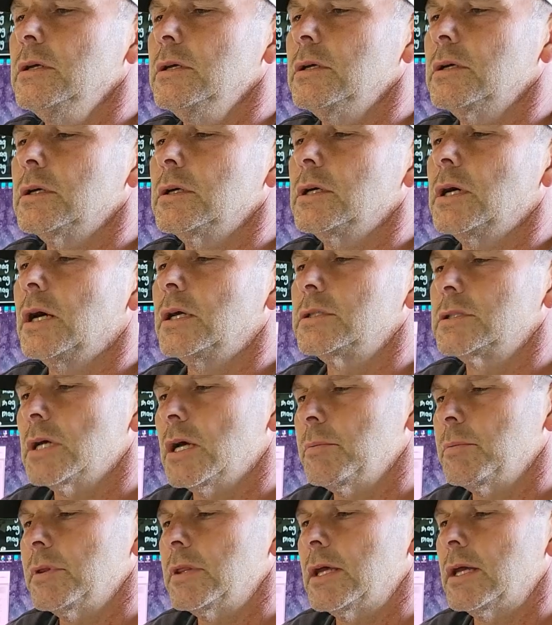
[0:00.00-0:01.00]
On
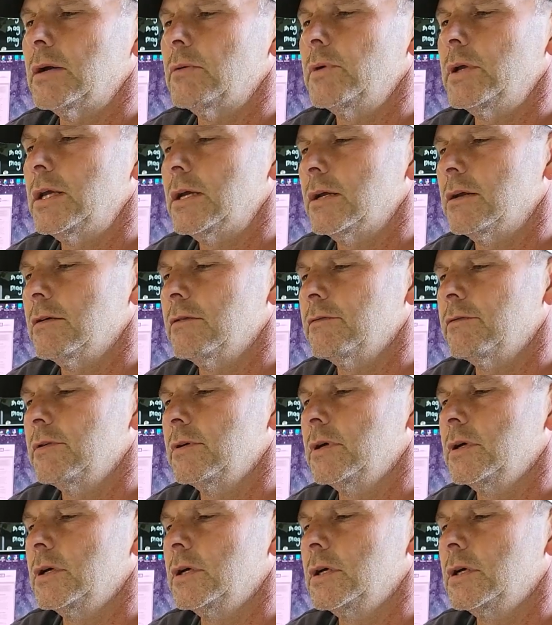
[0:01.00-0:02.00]
top of that, we have
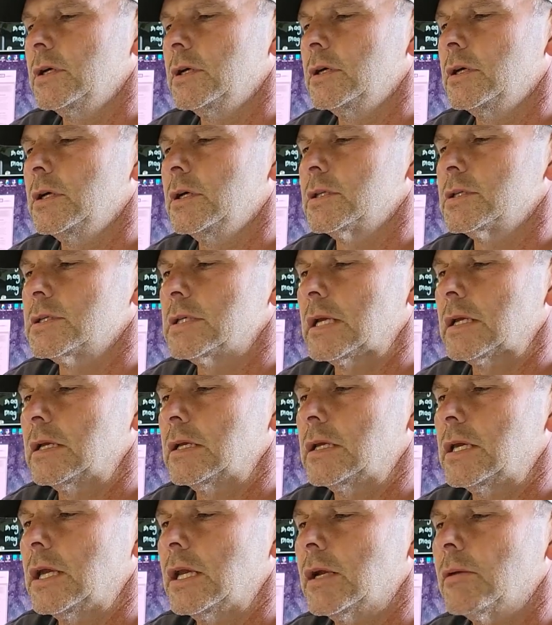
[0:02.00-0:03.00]
a
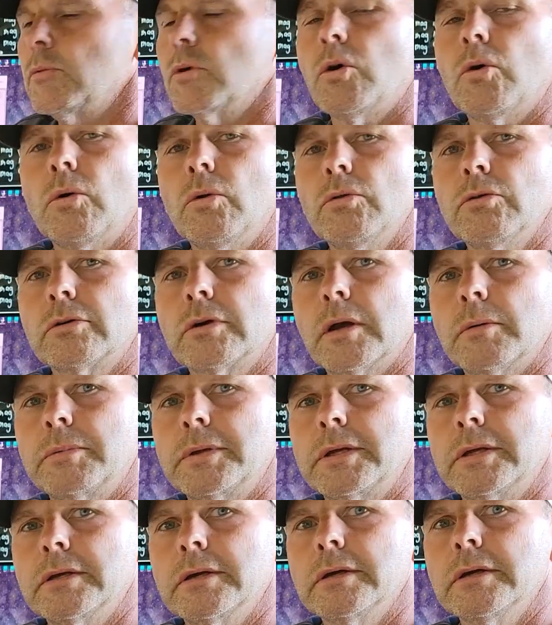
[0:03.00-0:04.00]
second camera holder up
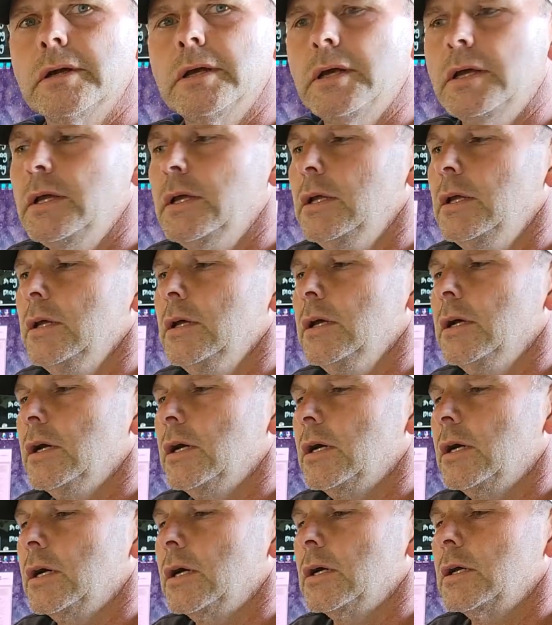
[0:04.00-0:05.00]
here.
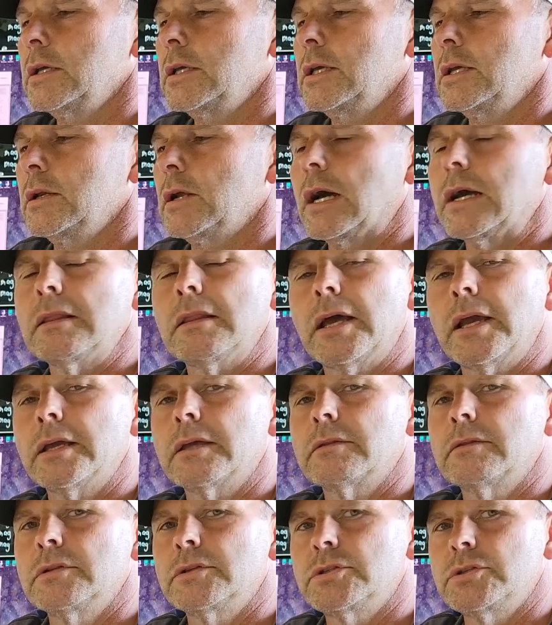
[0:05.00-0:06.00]
Again, I
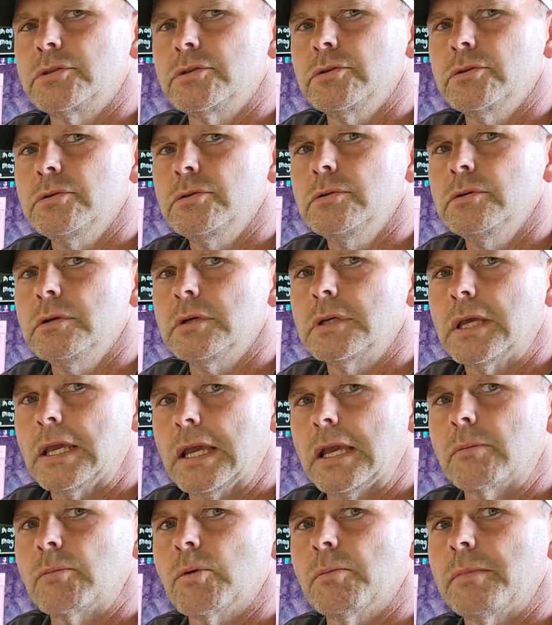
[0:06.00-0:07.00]
like the 2
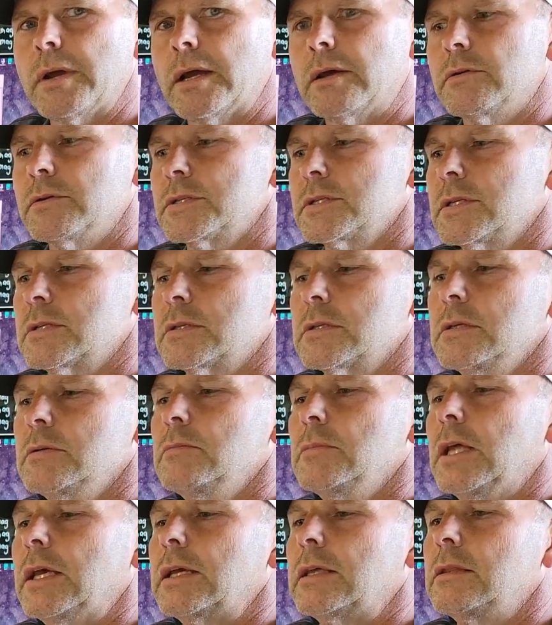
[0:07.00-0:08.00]
camera mount
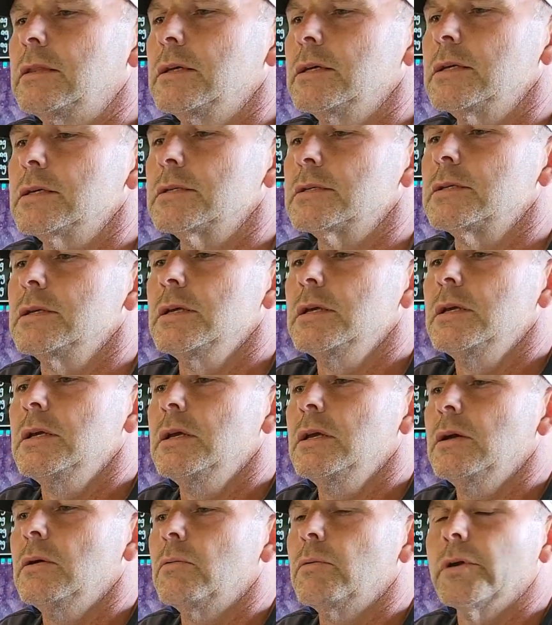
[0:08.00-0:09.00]
system like this,
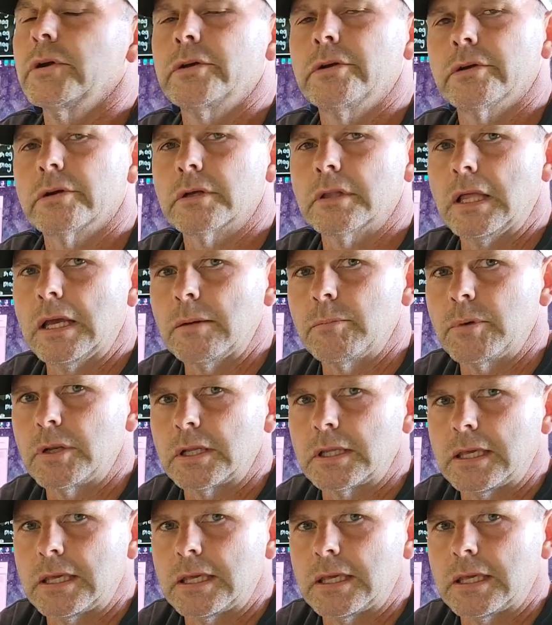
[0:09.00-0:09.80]
where you're clamping a